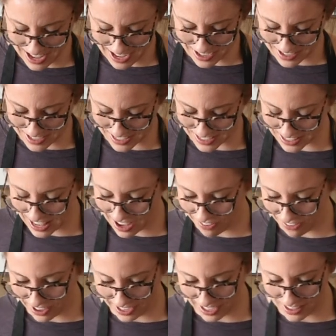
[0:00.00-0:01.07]
I'm just
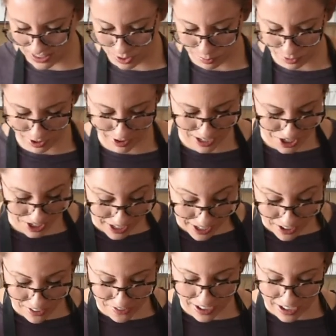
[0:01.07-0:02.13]
laughing at the progression
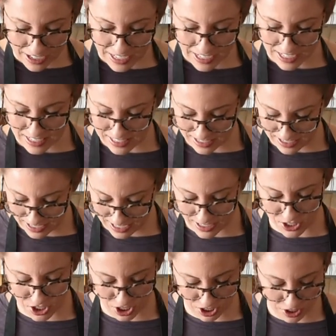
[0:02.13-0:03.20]
here. Very nice and
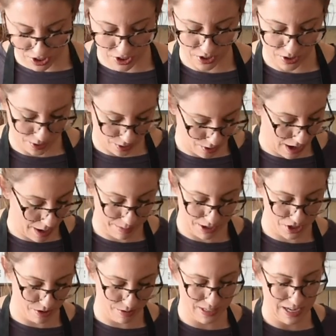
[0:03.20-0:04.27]
neat to, I'm
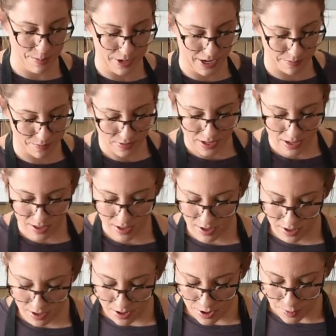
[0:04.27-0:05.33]
not sure what's happening.
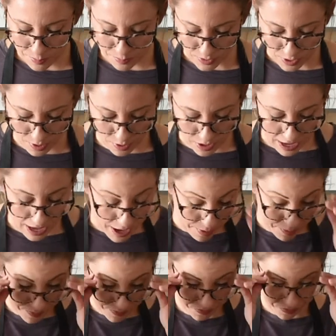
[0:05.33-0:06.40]

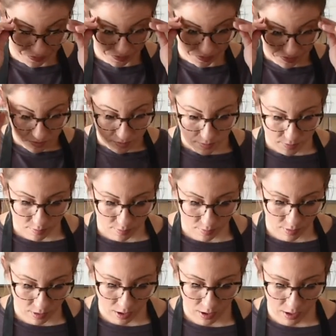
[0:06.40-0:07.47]
Okay.
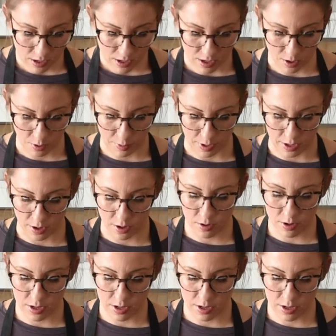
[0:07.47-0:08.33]
Here we go.